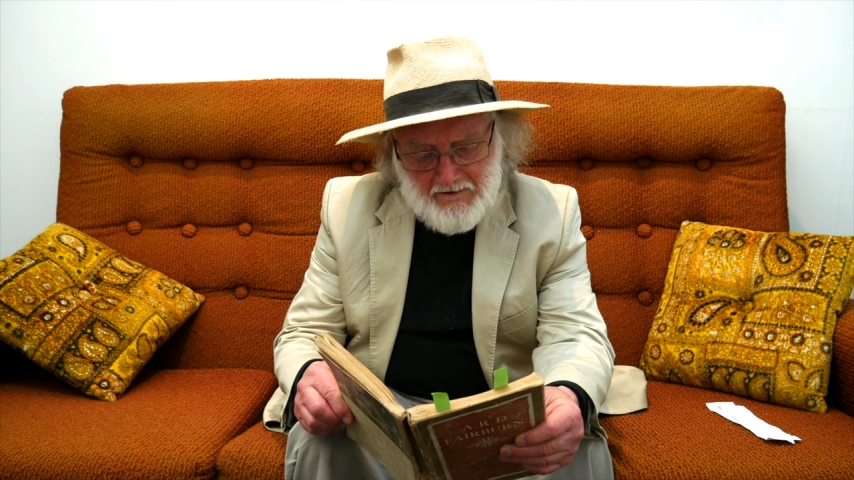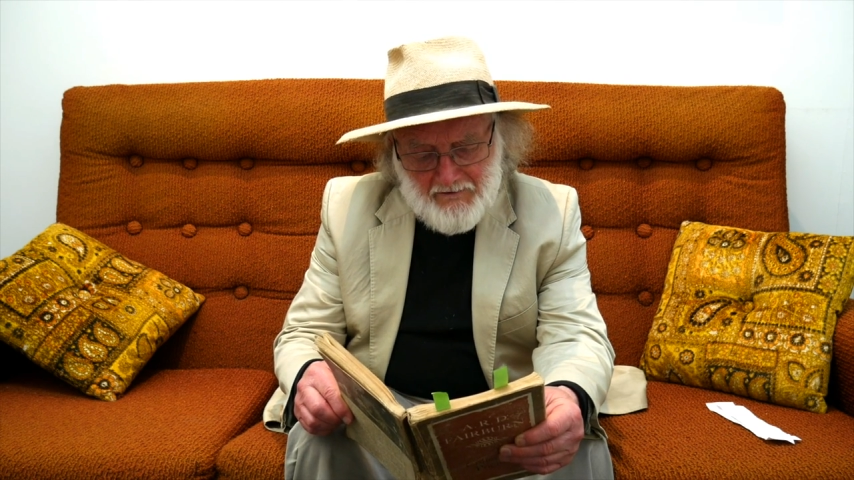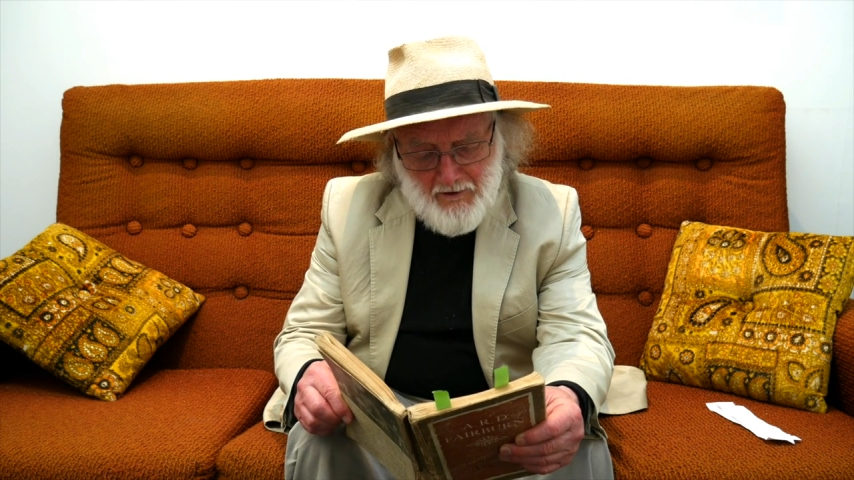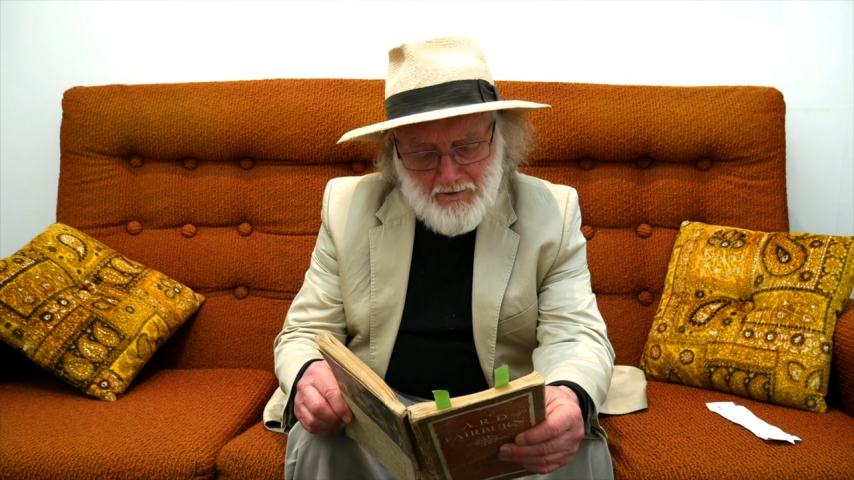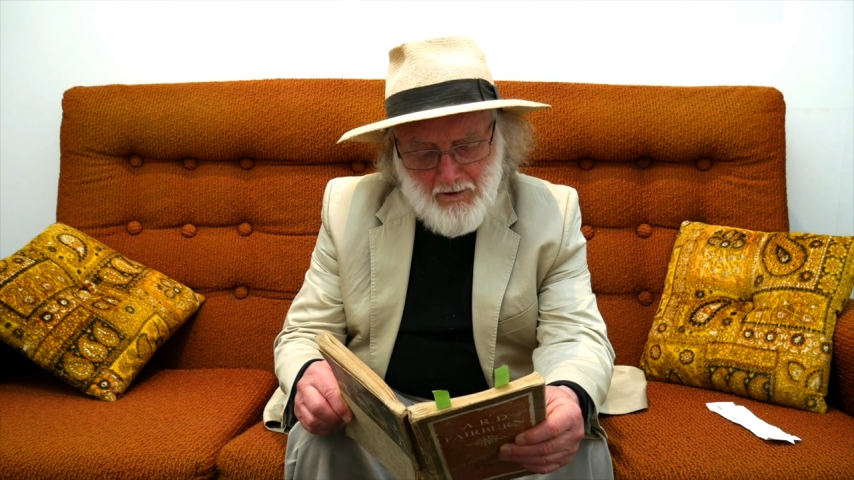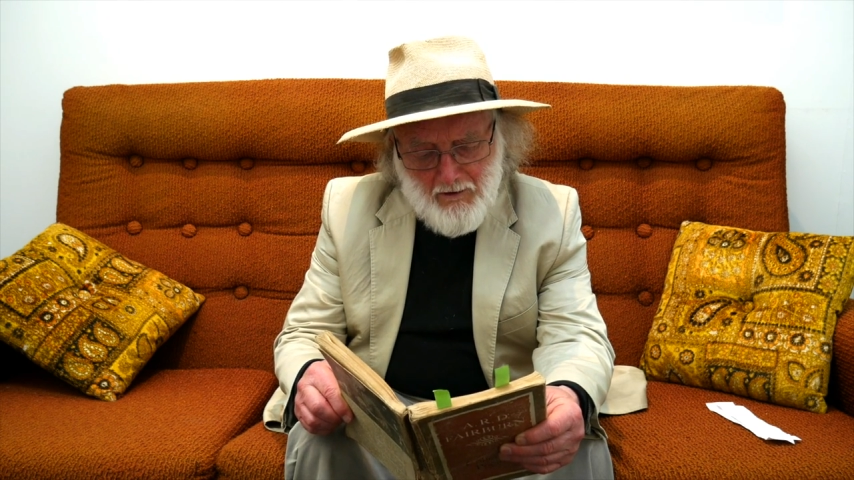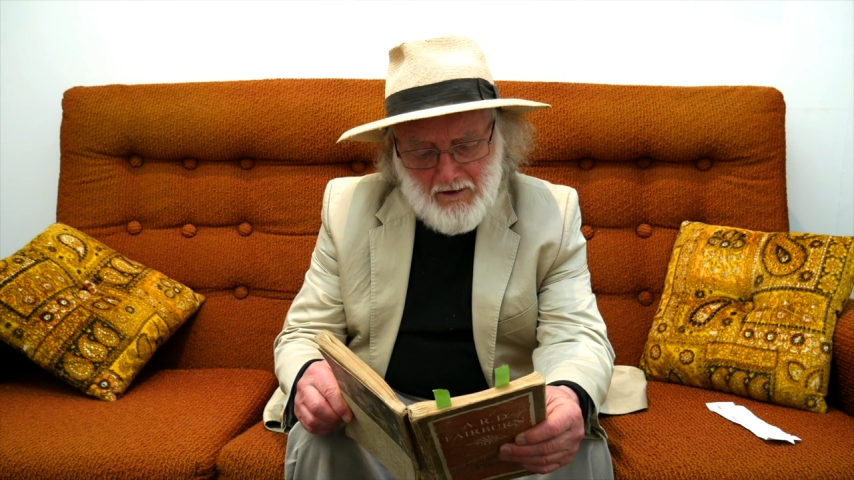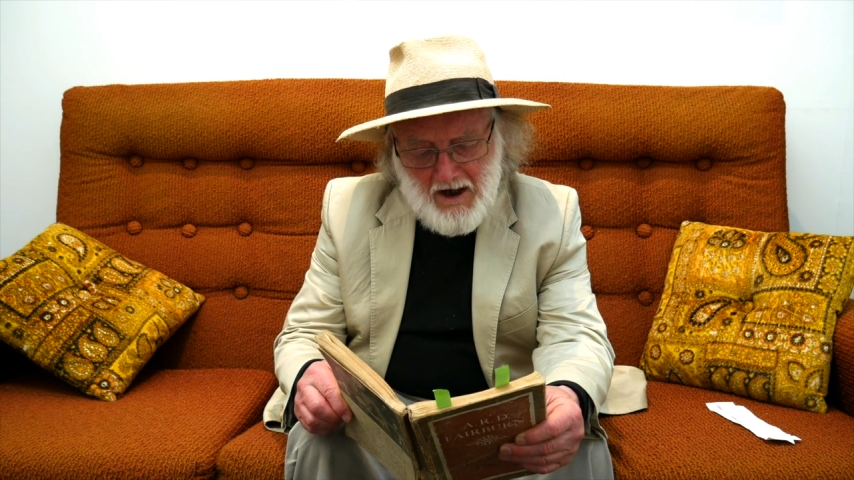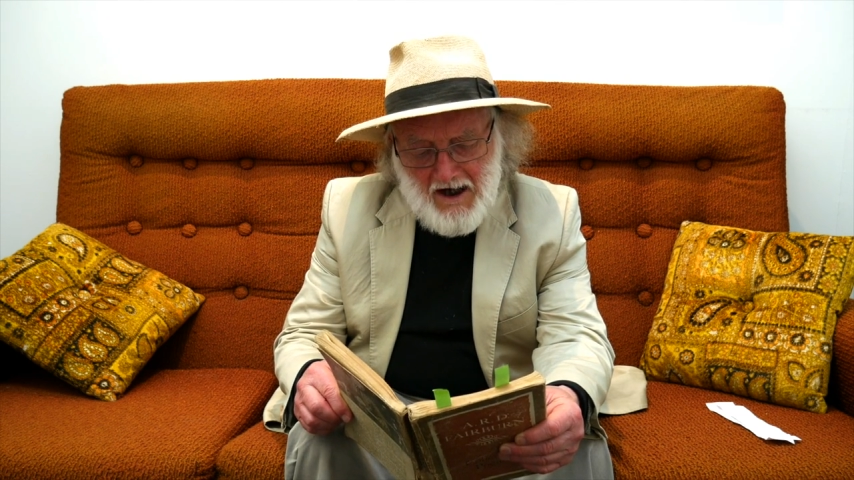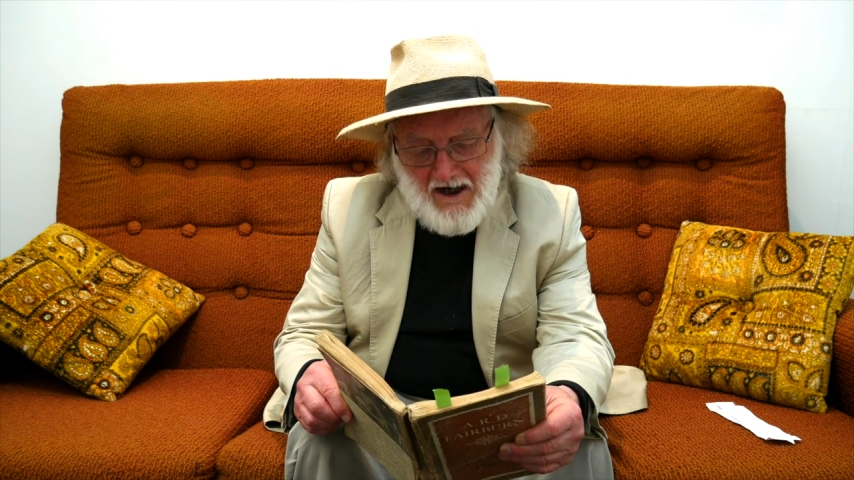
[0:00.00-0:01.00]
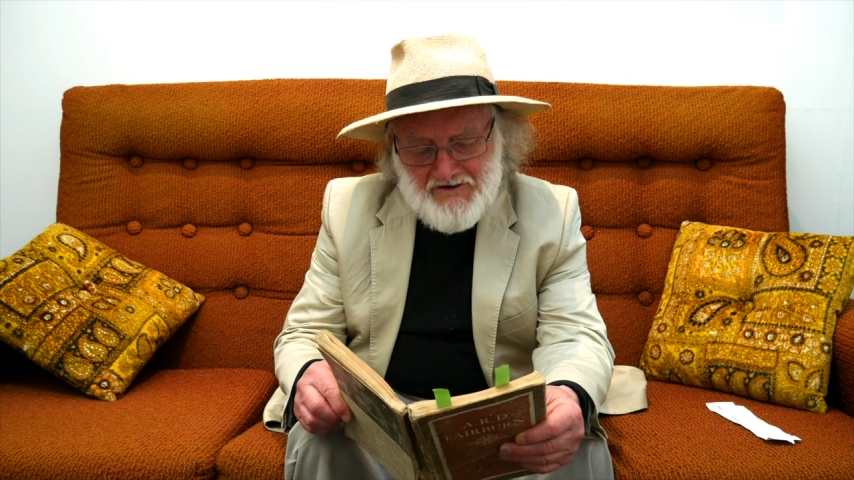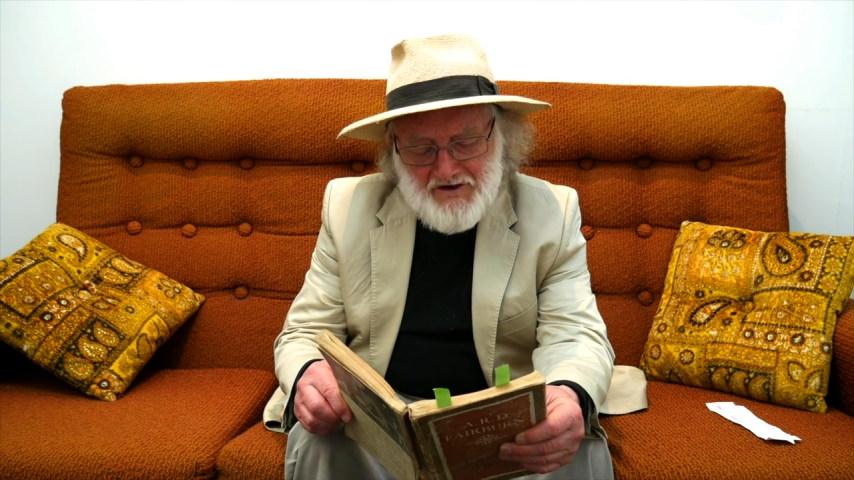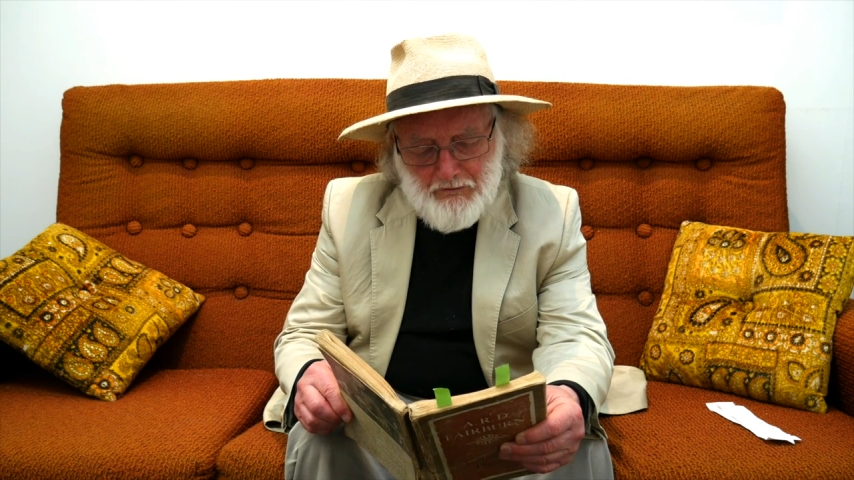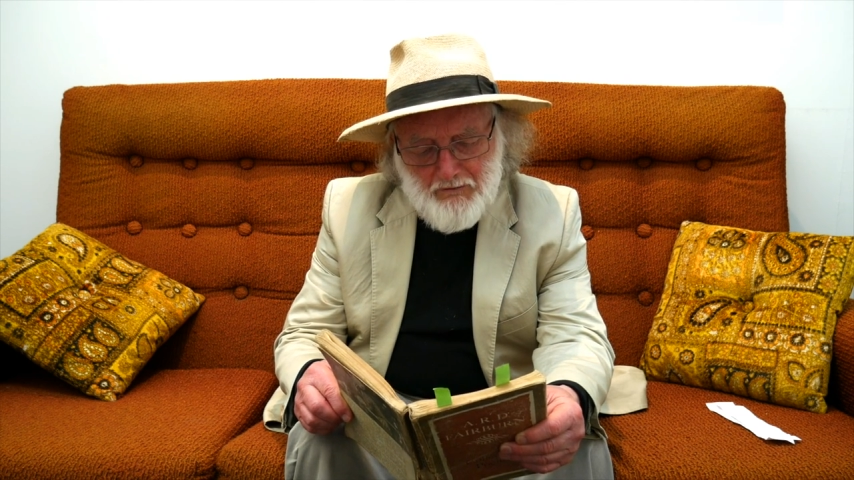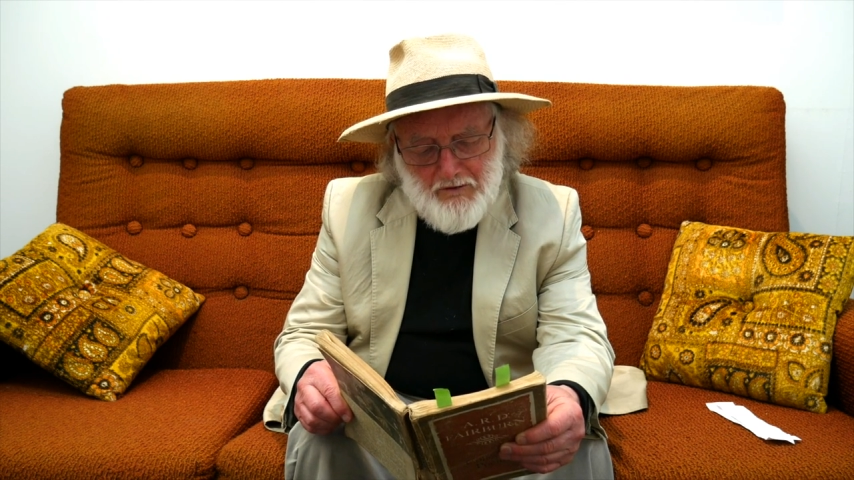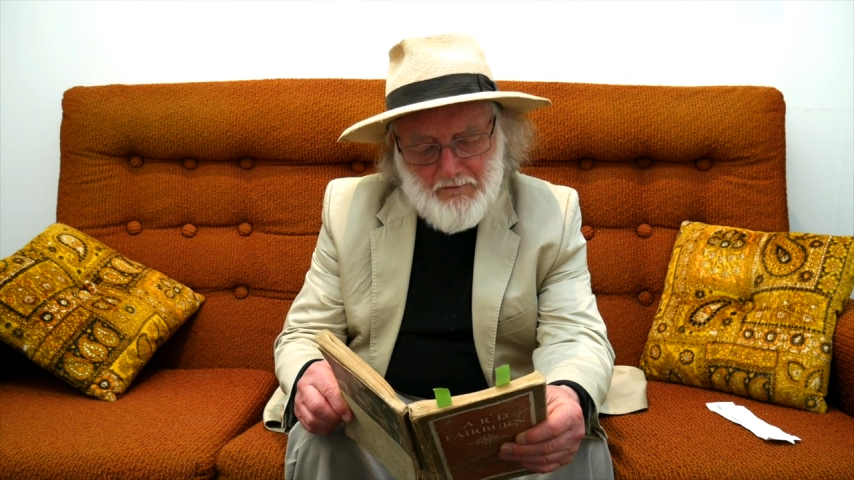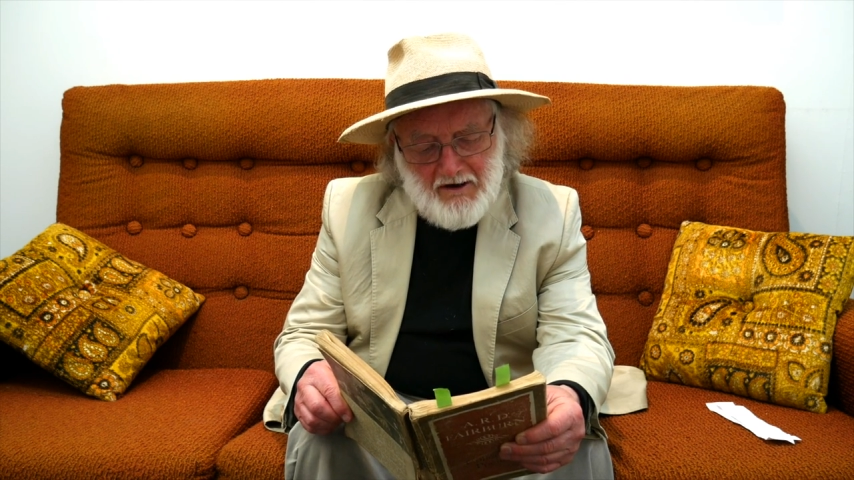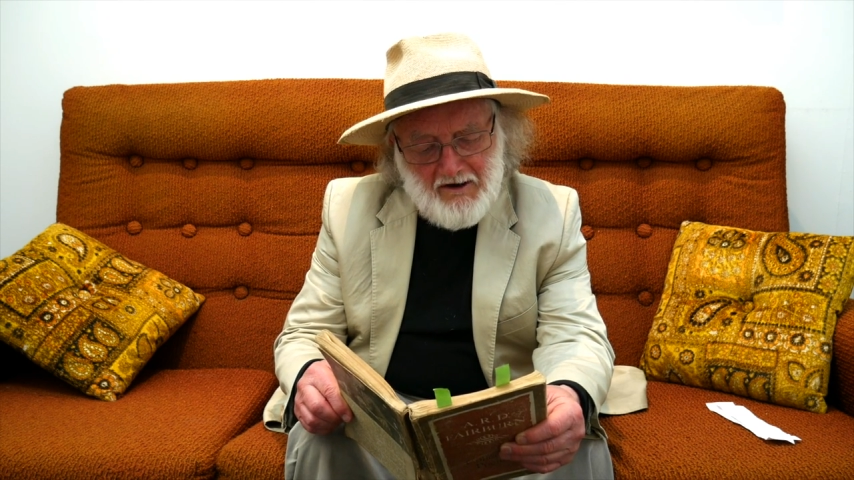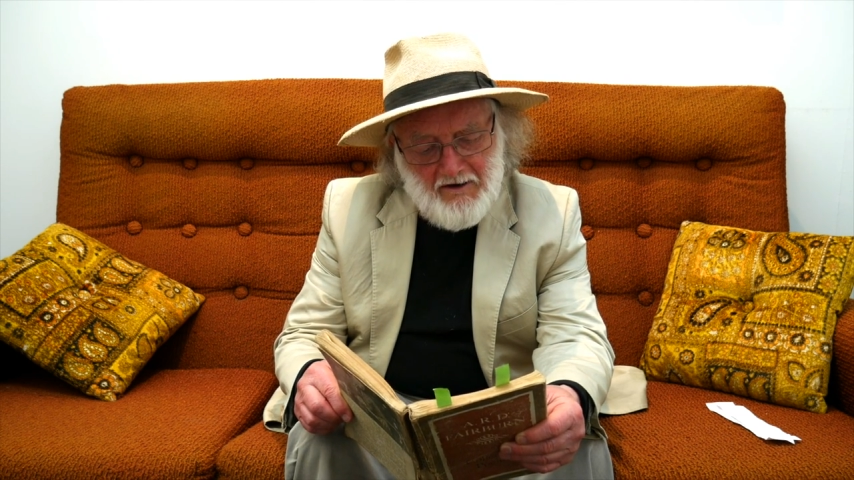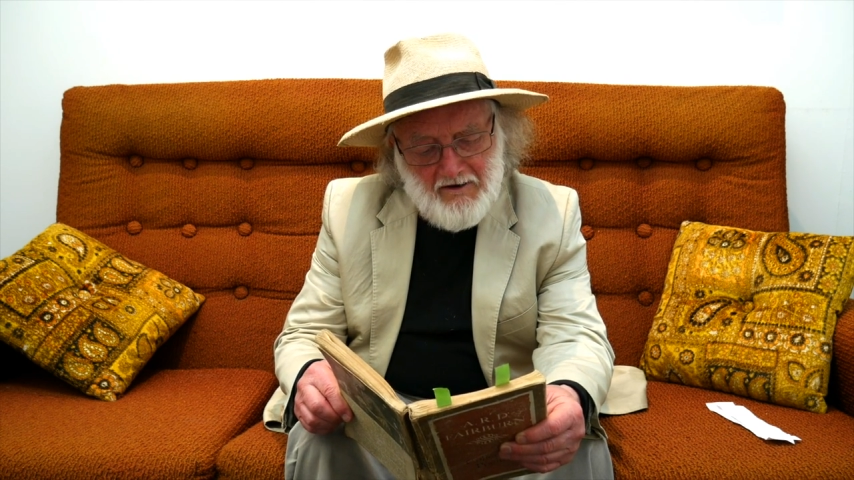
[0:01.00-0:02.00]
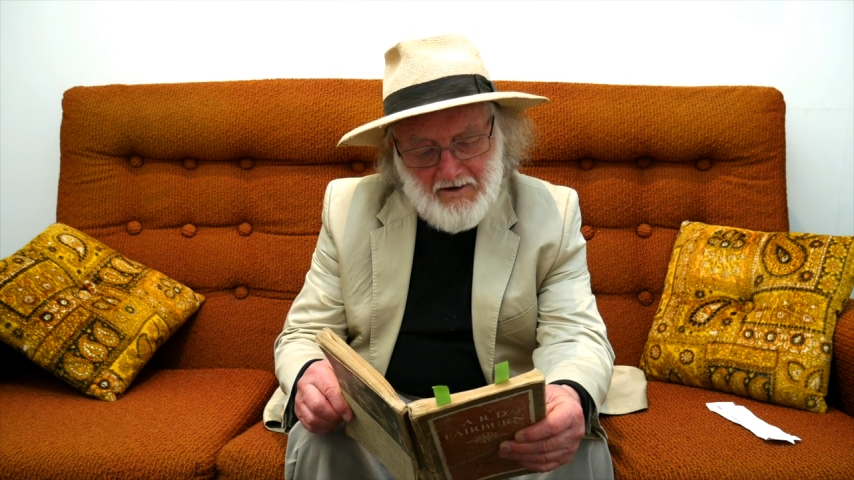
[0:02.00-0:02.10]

no longer are cherubic.